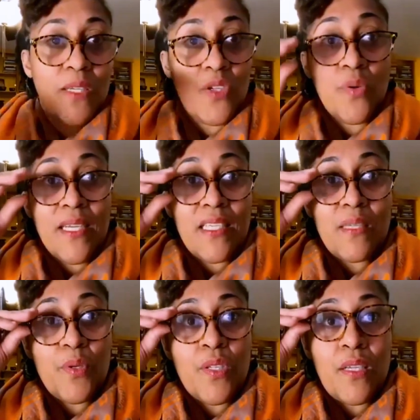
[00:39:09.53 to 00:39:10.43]
to be doing.
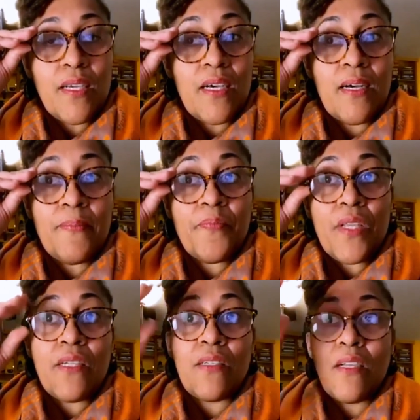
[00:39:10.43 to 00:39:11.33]
It's supposed to
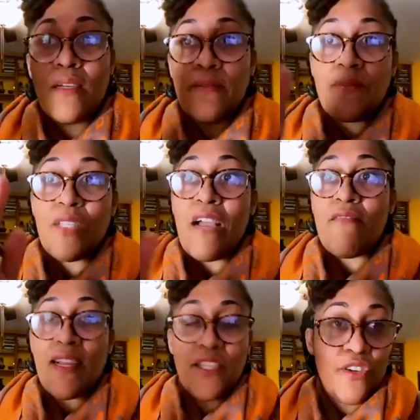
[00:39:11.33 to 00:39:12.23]

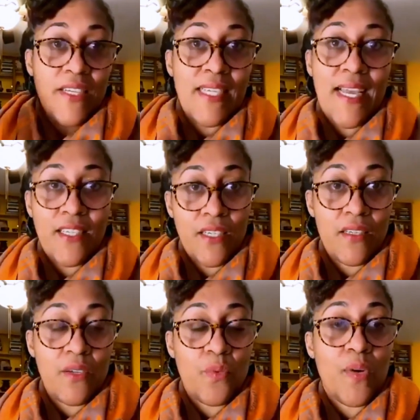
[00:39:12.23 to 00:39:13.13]
direct your
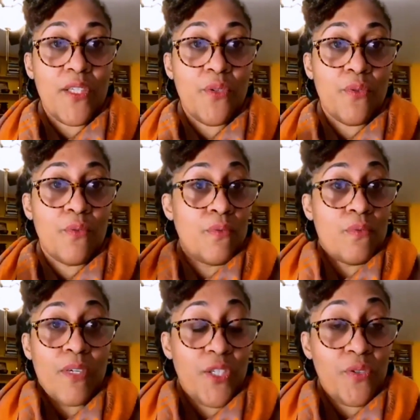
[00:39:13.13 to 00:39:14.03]
attention to what
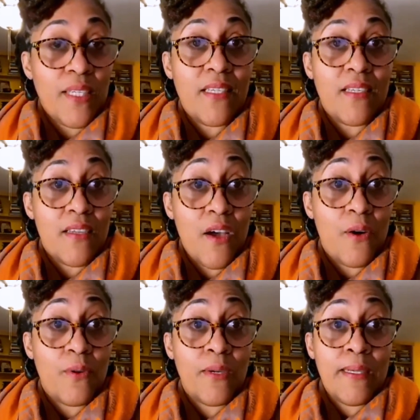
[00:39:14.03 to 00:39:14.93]
you need to
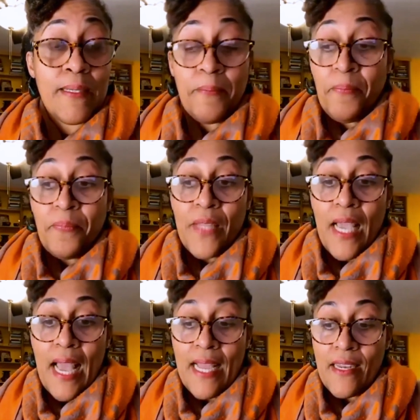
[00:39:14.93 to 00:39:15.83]
know.
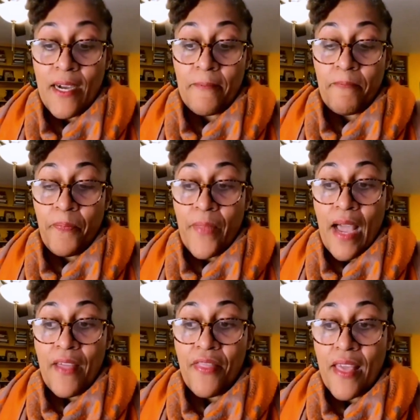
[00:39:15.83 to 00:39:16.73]
And
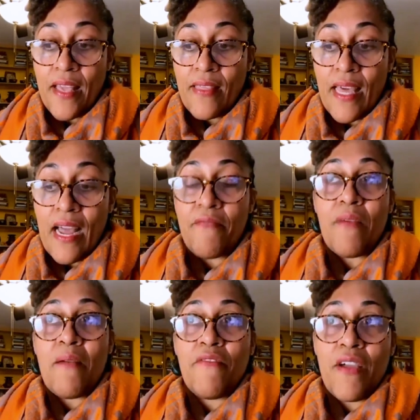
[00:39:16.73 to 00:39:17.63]
I think that
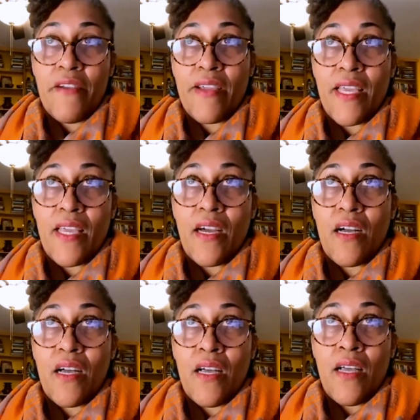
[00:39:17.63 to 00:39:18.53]
I'm very